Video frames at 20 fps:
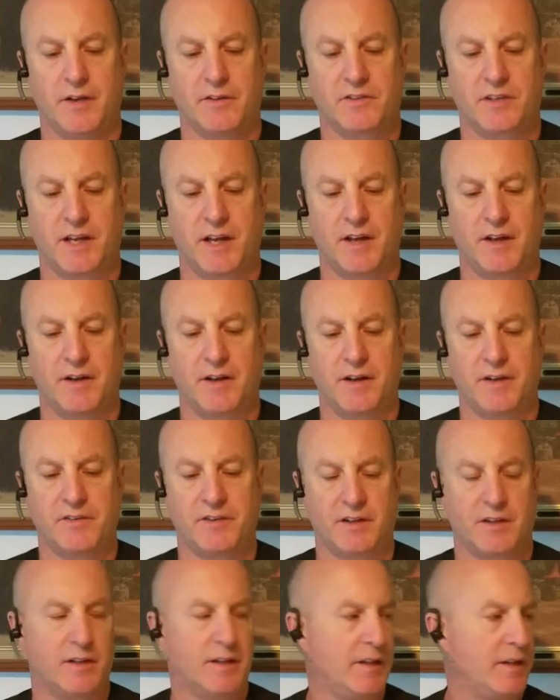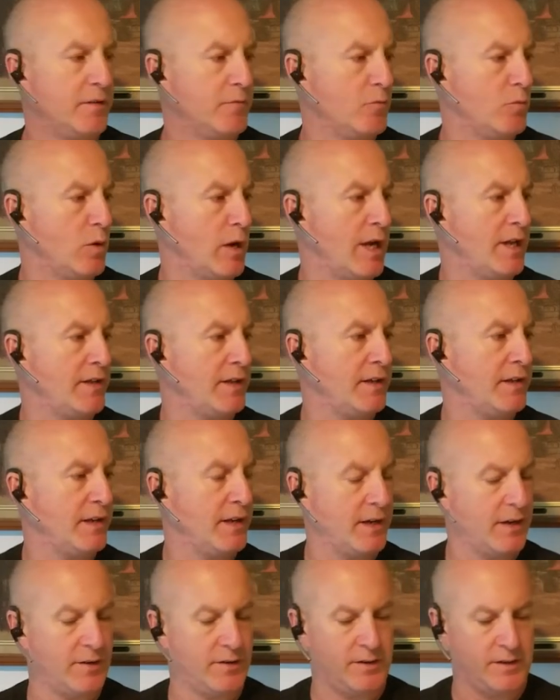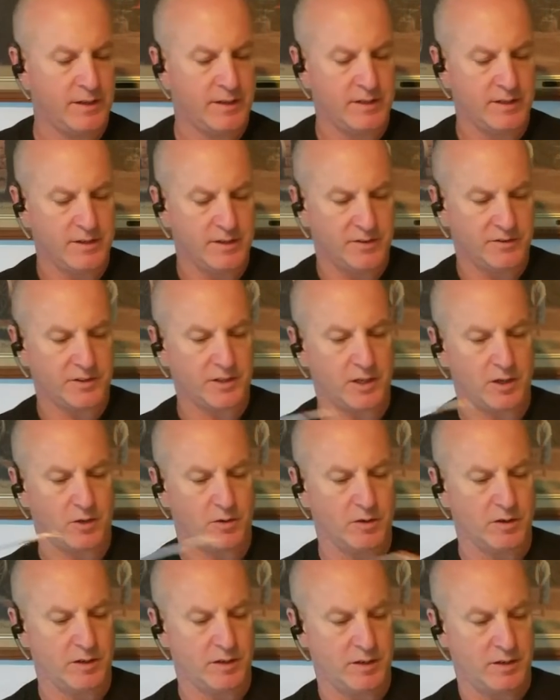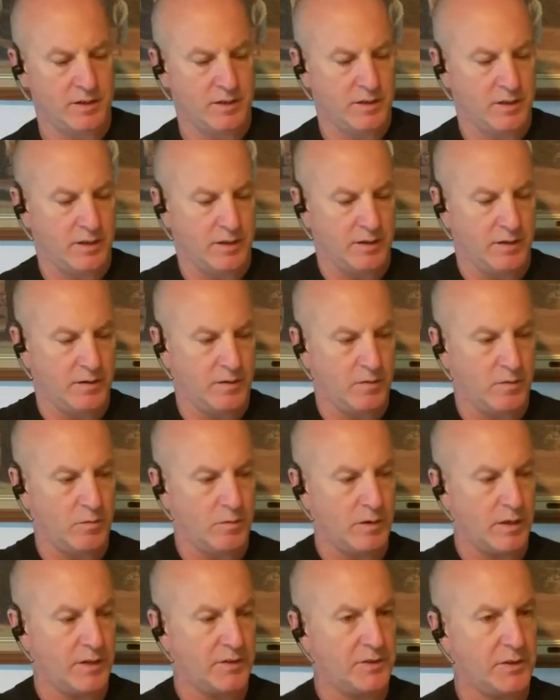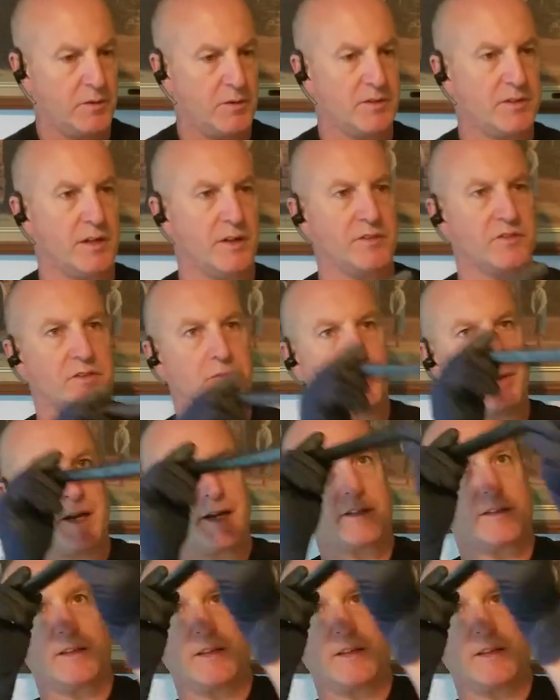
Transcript: it's getting nice and clean, wet in there. So what I'll do is I'll inspect